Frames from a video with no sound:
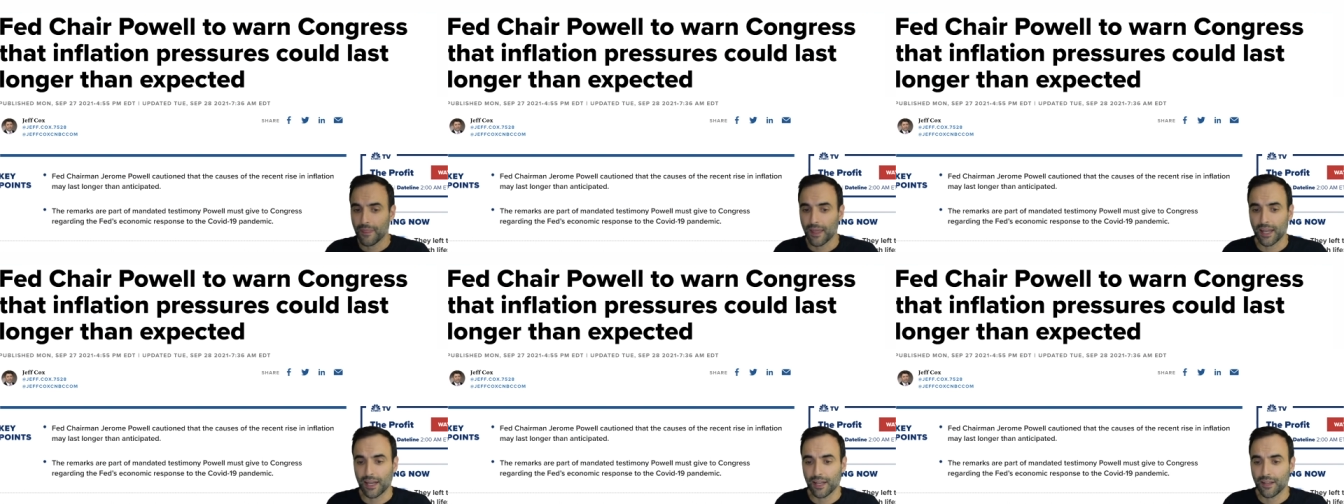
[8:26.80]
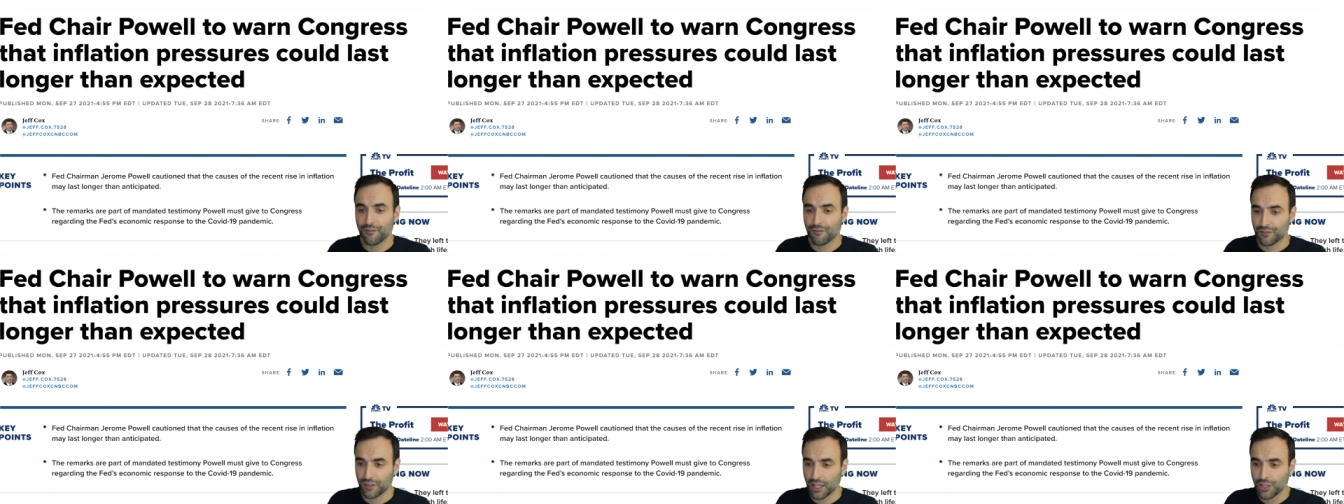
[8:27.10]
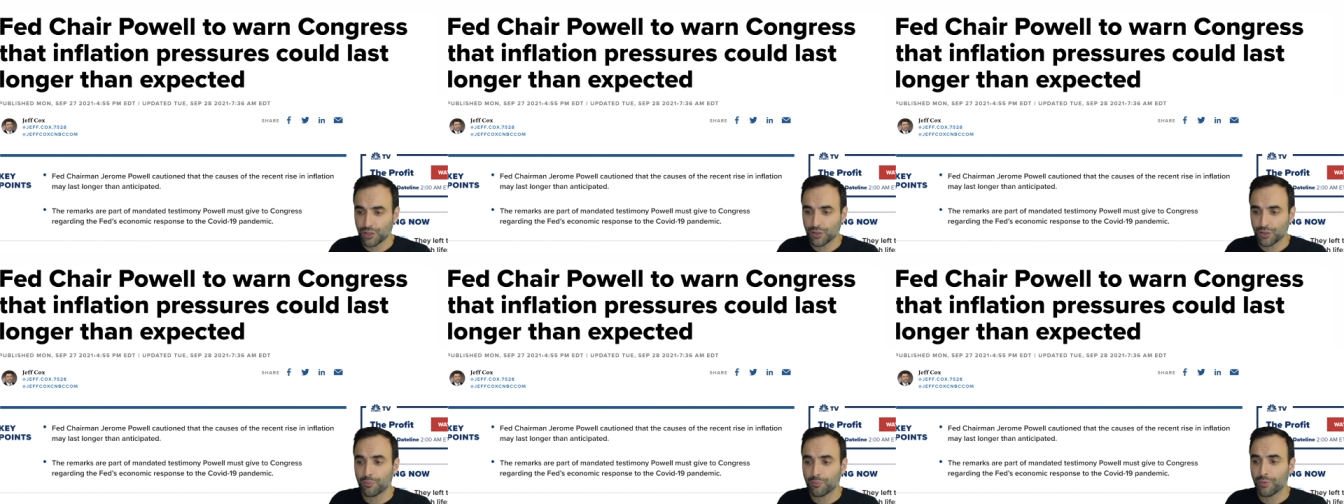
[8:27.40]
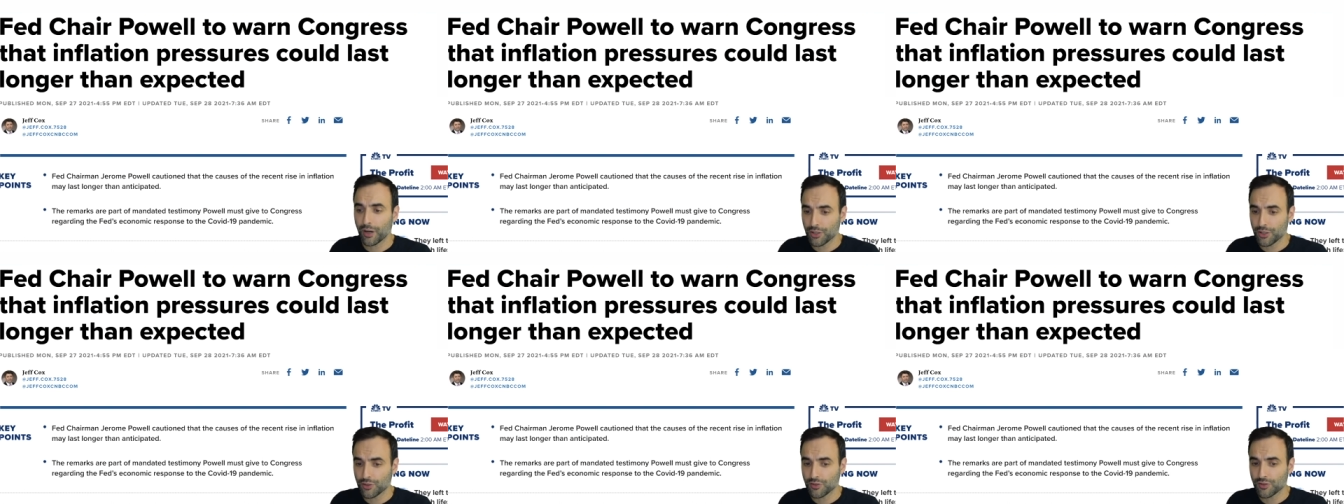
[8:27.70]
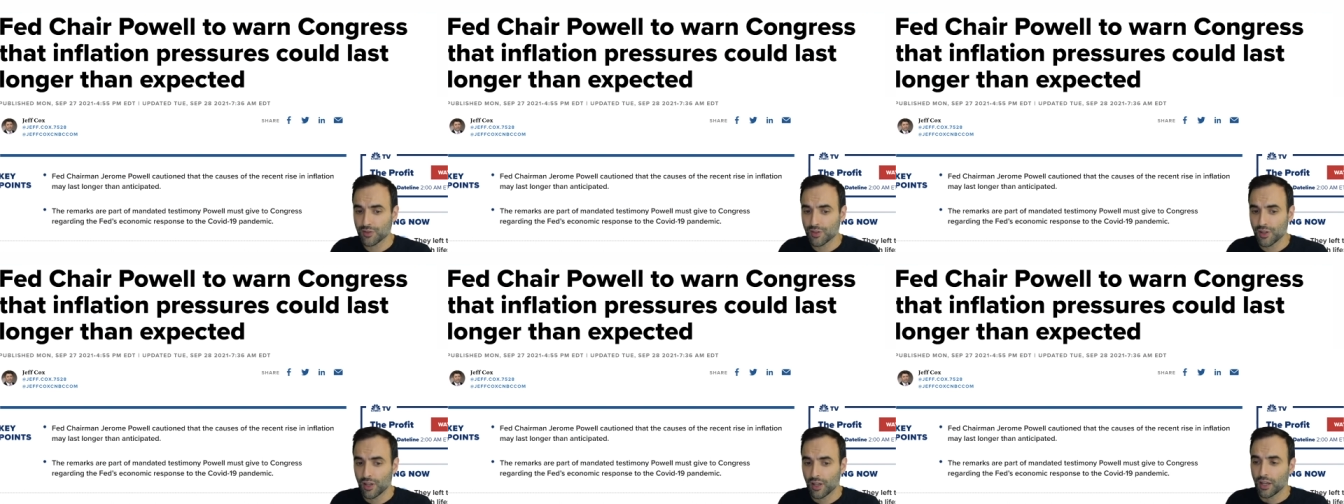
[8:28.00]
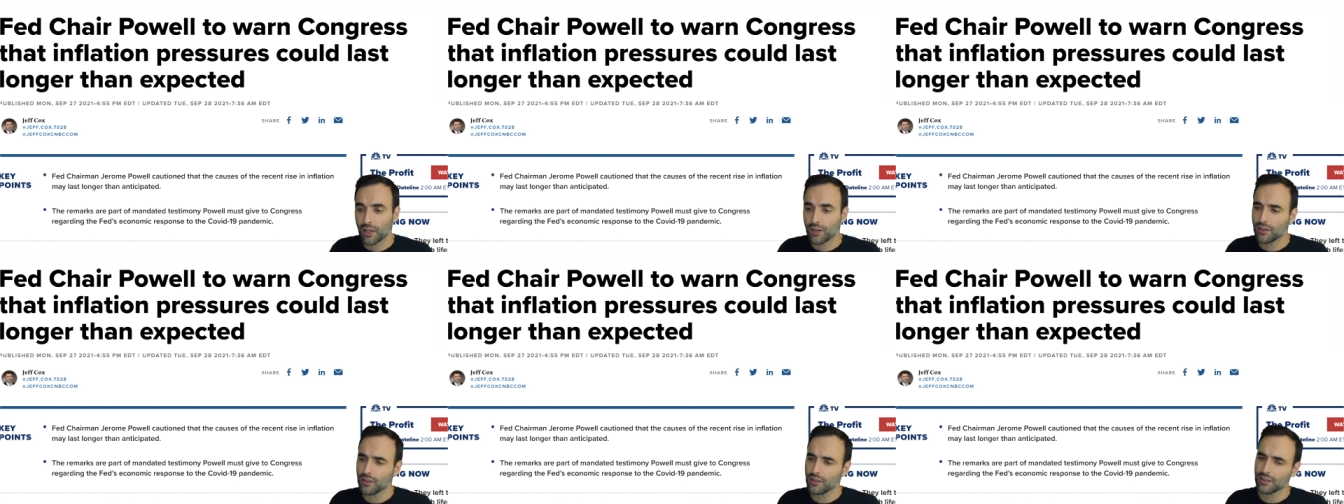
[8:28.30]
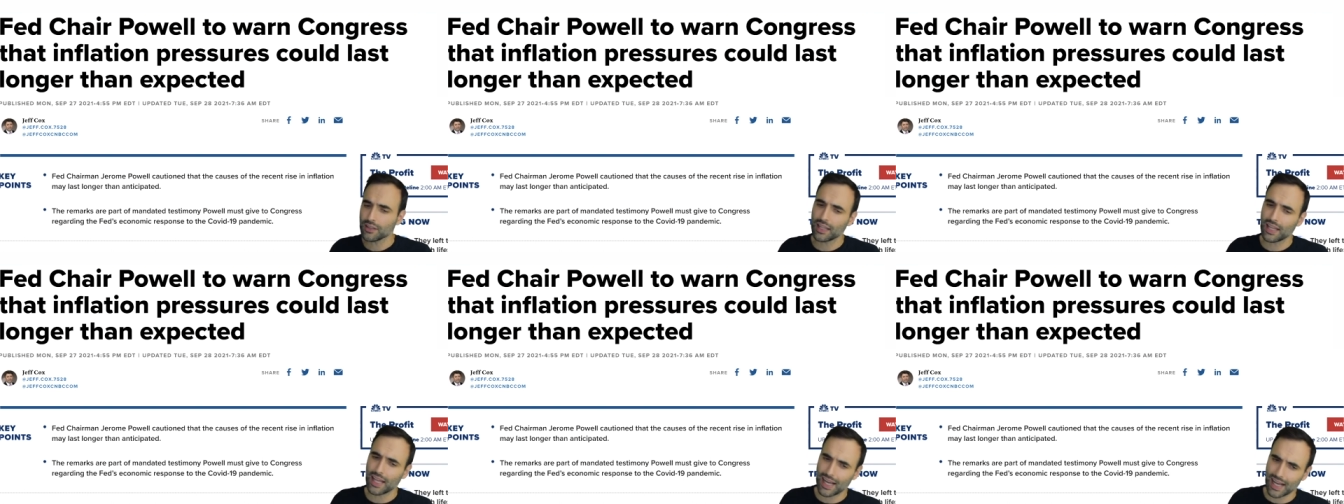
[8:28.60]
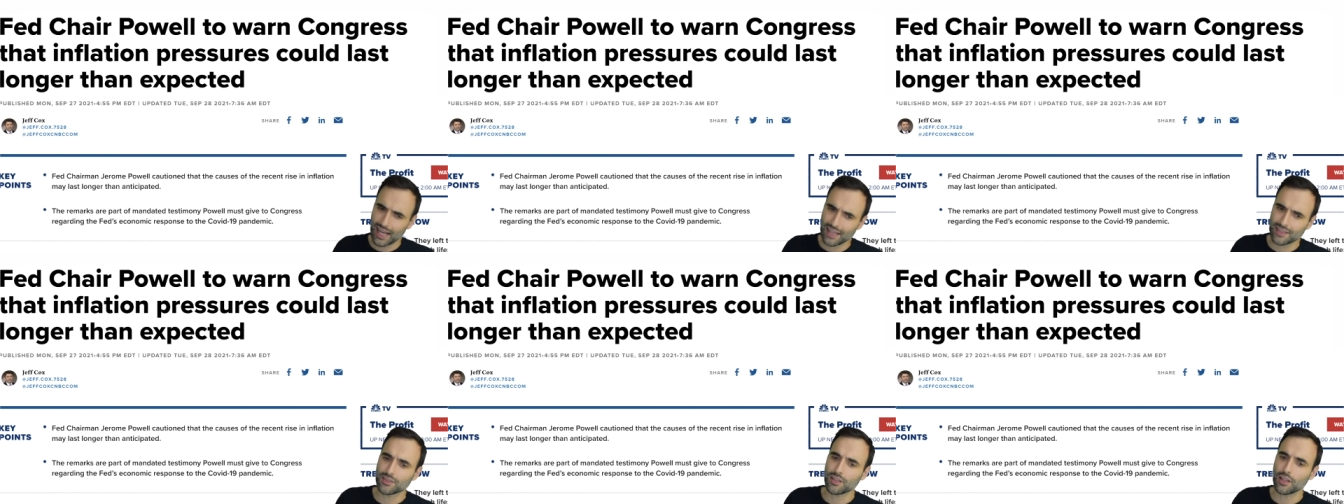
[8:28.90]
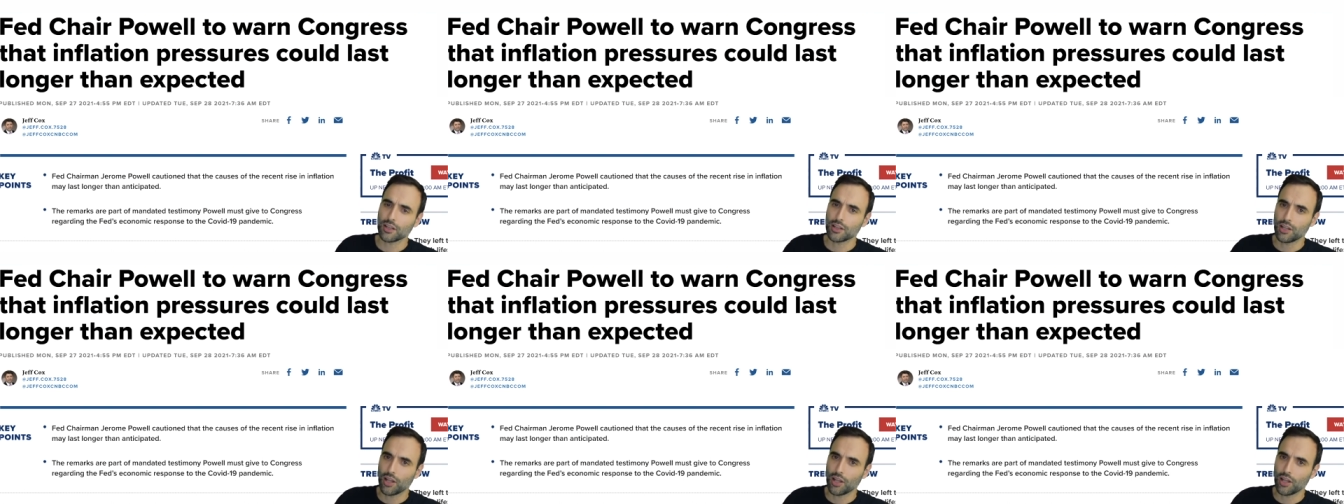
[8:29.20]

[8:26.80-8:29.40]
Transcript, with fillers: that inflation pressures could last